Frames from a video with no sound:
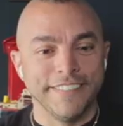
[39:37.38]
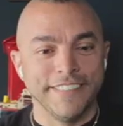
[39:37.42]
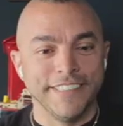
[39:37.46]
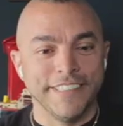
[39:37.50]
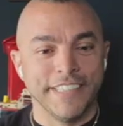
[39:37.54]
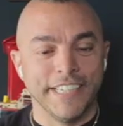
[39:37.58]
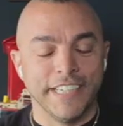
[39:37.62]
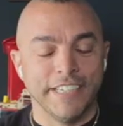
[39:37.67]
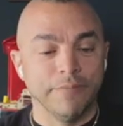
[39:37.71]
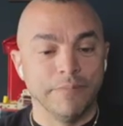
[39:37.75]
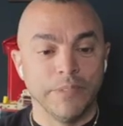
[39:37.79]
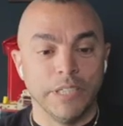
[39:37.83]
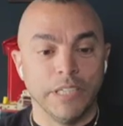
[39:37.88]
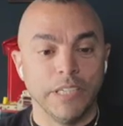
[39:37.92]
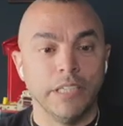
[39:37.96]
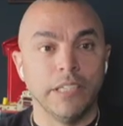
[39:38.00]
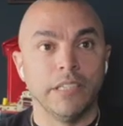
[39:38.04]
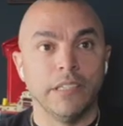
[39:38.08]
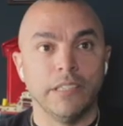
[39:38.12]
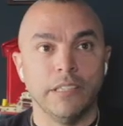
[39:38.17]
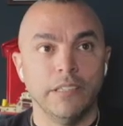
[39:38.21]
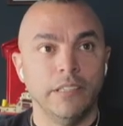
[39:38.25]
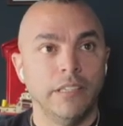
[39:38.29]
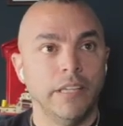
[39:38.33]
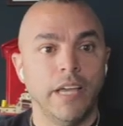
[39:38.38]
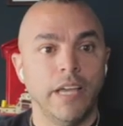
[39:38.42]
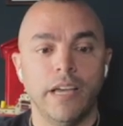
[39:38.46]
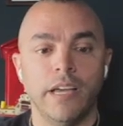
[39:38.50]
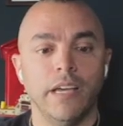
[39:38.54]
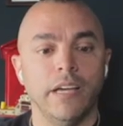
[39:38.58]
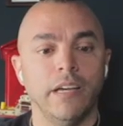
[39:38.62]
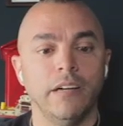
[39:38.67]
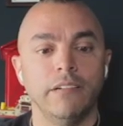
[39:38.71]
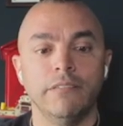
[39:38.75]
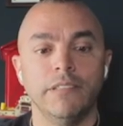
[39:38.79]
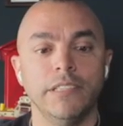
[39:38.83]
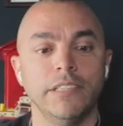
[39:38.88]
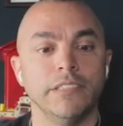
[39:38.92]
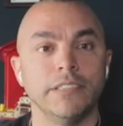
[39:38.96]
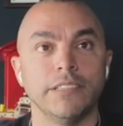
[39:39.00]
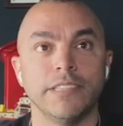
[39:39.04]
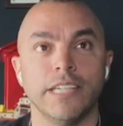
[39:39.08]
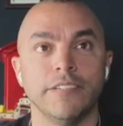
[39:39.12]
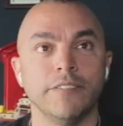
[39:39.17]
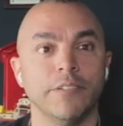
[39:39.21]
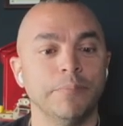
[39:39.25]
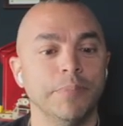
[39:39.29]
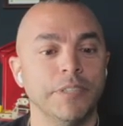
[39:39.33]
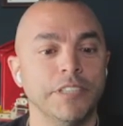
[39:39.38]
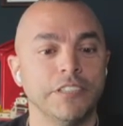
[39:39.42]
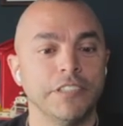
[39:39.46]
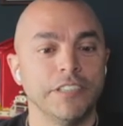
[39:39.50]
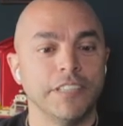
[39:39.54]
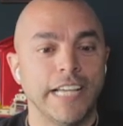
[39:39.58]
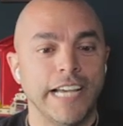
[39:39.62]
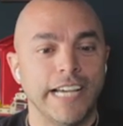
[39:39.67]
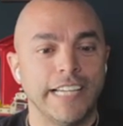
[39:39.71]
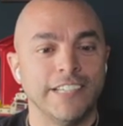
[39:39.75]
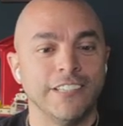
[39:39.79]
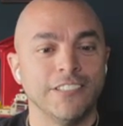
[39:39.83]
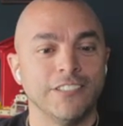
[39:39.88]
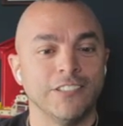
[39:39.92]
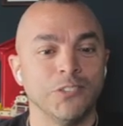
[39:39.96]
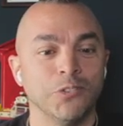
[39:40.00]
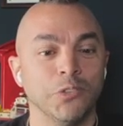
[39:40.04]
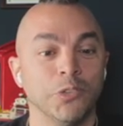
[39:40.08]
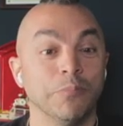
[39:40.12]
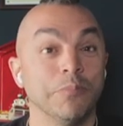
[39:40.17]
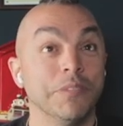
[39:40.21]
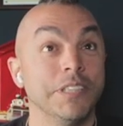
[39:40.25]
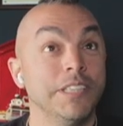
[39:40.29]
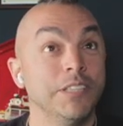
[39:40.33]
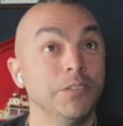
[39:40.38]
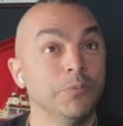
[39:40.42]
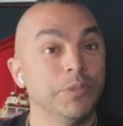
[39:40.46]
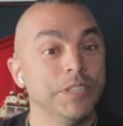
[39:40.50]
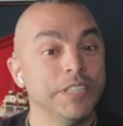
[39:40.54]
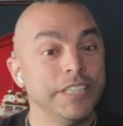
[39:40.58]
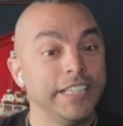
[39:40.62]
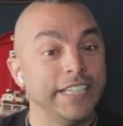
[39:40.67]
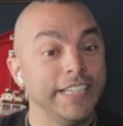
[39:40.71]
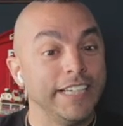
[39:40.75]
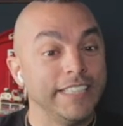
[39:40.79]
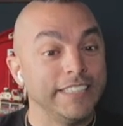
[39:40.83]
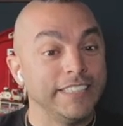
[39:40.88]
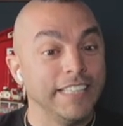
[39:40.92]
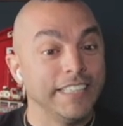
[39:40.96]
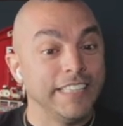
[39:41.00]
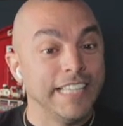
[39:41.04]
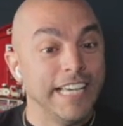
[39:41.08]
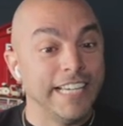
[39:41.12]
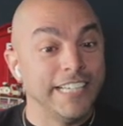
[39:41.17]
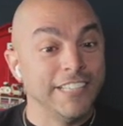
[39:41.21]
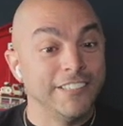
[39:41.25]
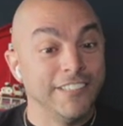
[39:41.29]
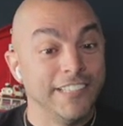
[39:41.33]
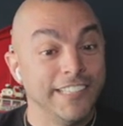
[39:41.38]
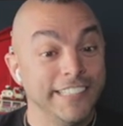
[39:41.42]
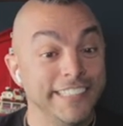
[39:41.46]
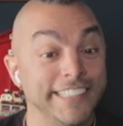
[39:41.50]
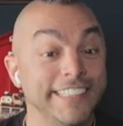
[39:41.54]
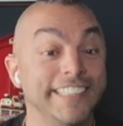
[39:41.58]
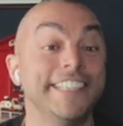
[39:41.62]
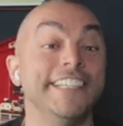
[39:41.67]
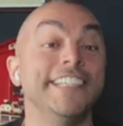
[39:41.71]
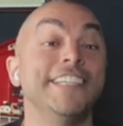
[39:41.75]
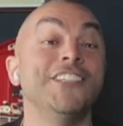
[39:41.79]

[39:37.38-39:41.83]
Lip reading: And I'm like, yeah, we just have a bunch of ladders. Normally the one that has the ladder on it